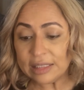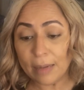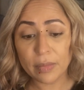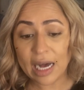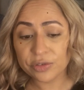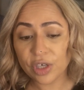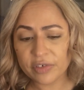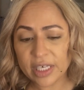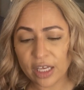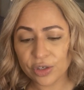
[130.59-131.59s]
the amount
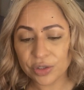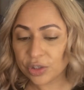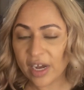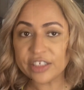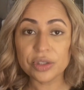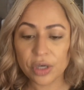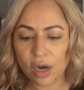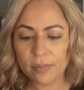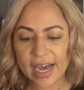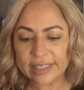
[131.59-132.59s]
of yellow you're trying to
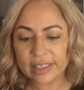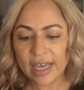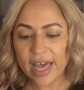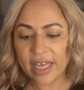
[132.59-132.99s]
combat,